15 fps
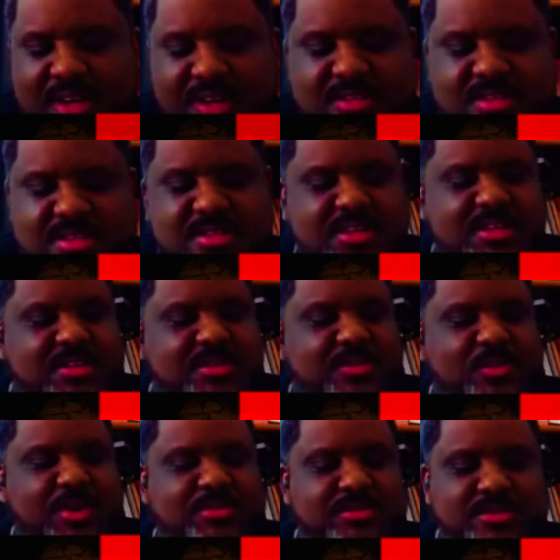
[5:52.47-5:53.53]
studies
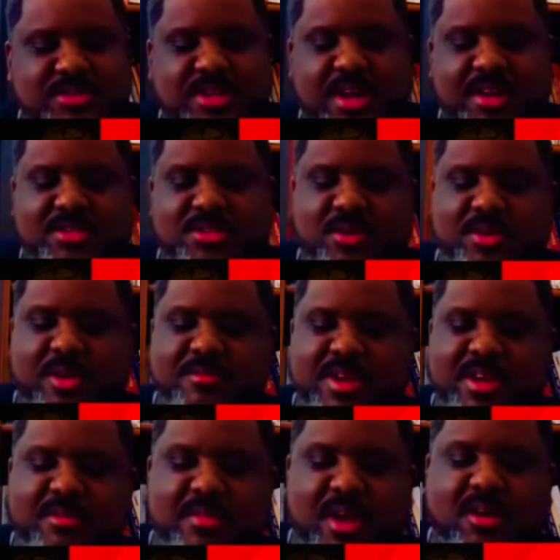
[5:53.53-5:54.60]
in Western society show that
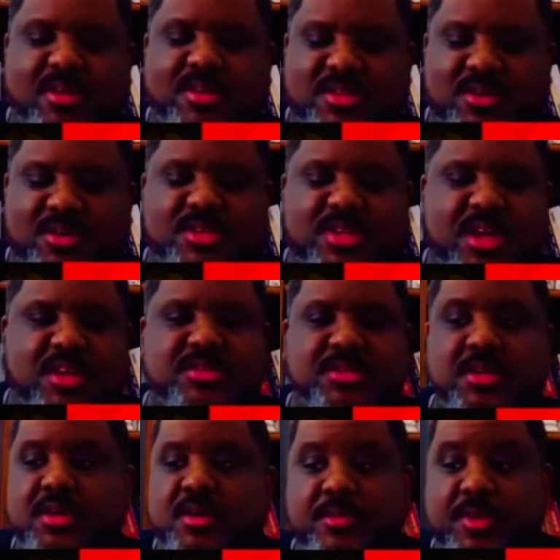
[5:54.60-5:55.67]
being male
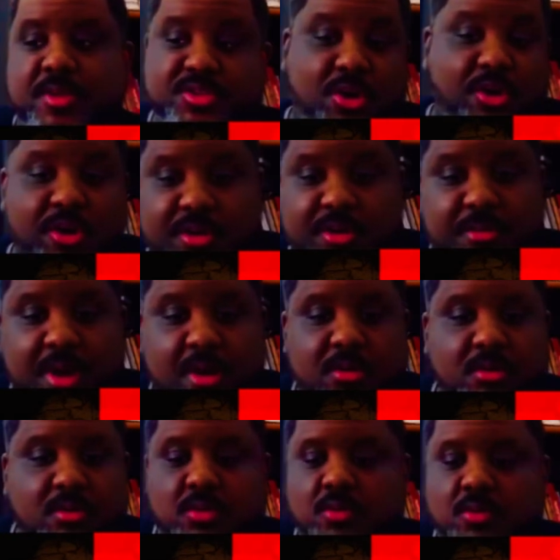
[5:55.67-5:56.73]
associates the target
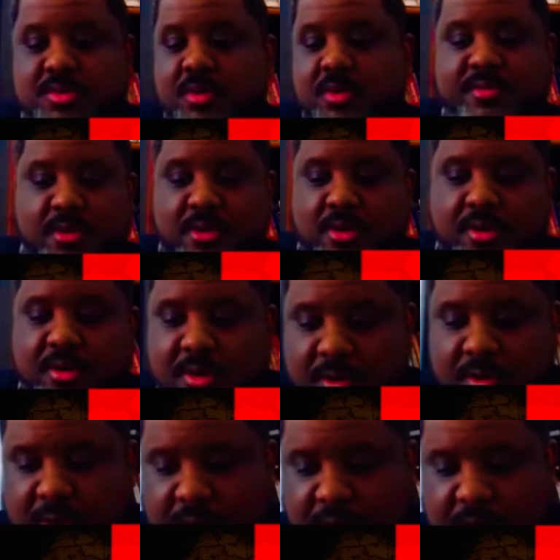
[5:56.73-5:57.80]
male group. So if you're
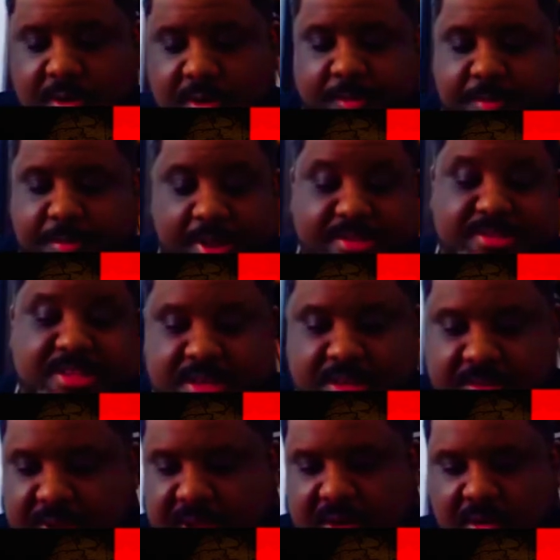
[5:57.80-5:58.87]
a
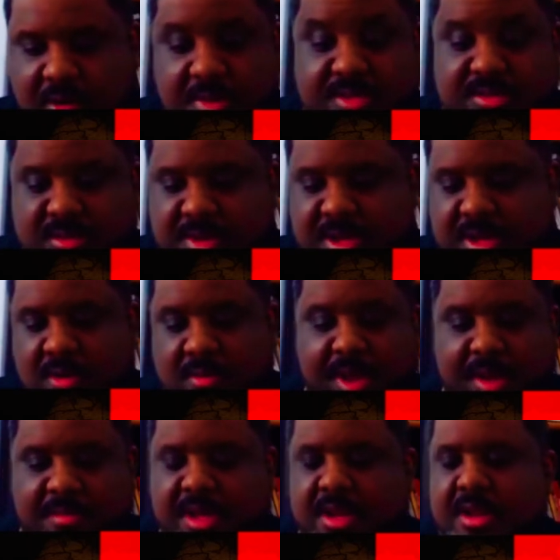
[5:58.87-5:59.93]
Palestinian man or a Muslim man or a
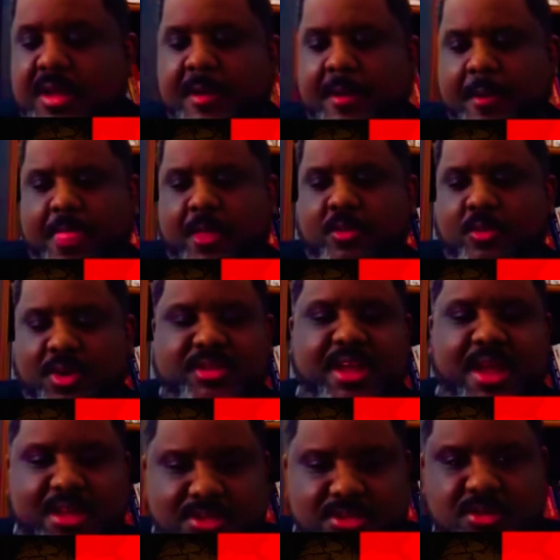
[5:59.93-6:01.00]
black man
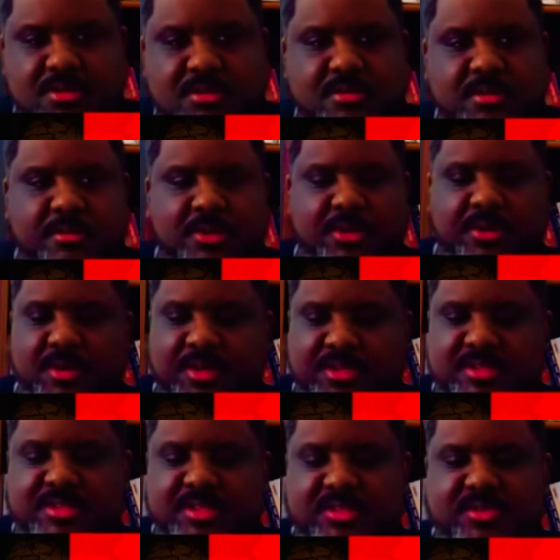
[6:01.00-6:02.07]
with danger,
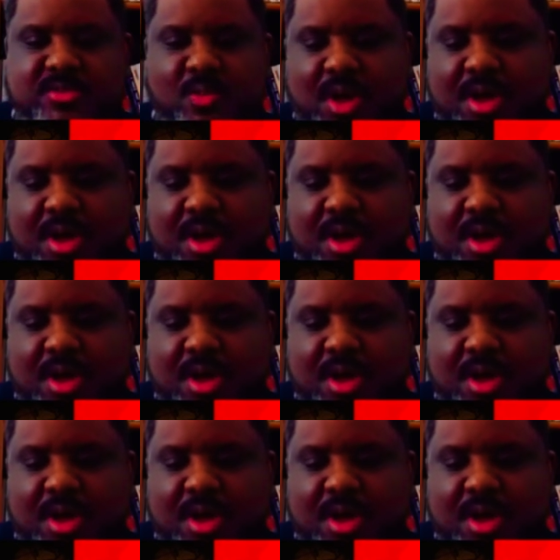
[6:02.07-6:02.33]
this is